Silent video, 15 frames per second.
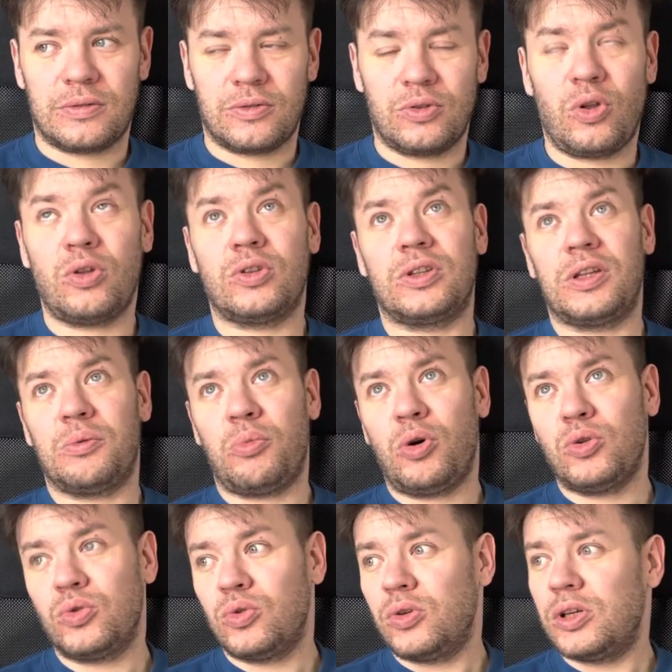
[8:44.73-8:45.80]
not the
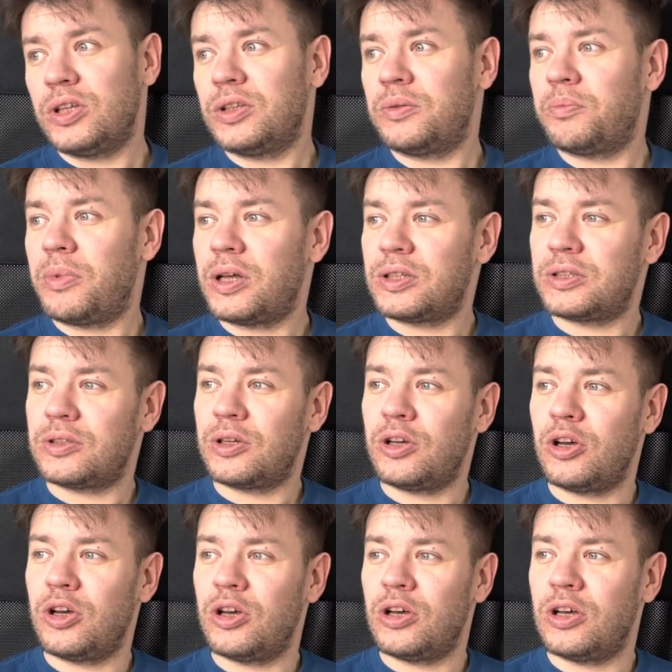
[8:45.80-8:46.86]
monolith, but
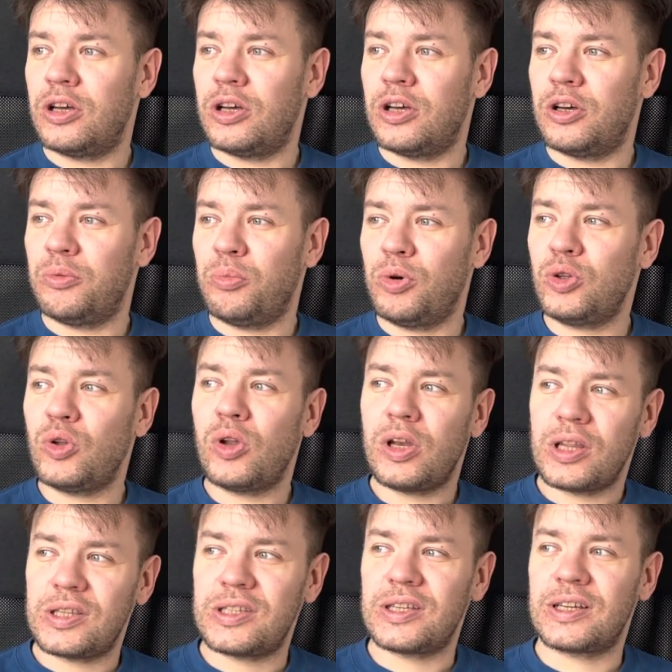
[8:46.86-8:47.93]

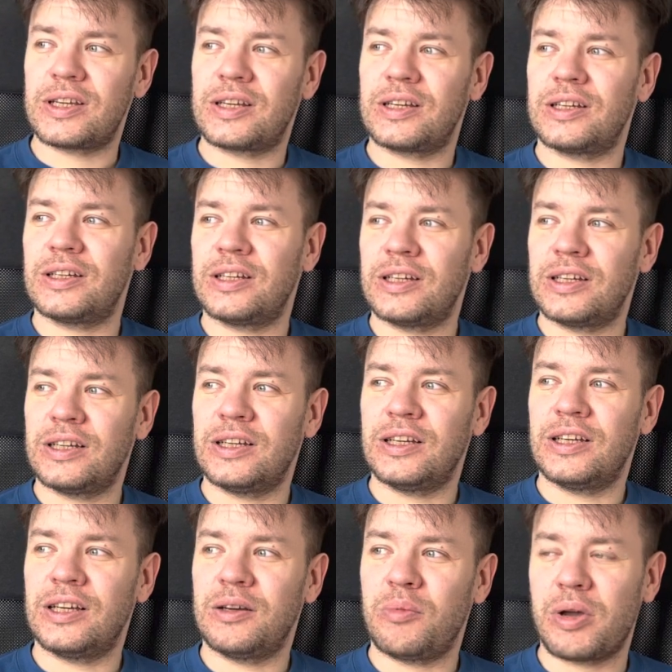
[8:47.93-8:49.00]
monolithic
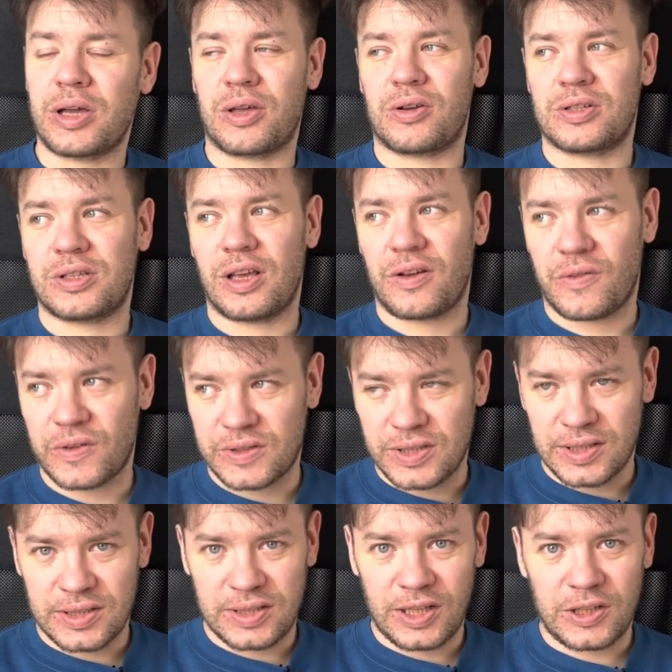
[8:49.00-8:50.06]

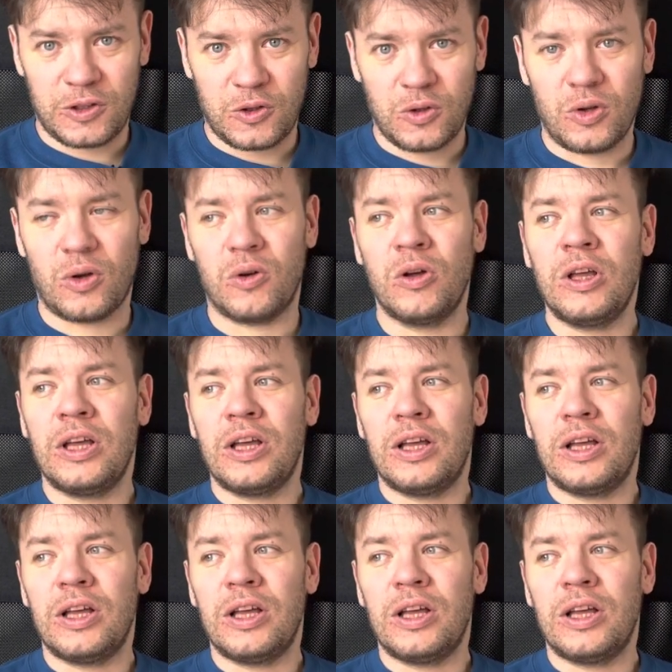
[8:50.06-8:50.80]
microservices, that, you know,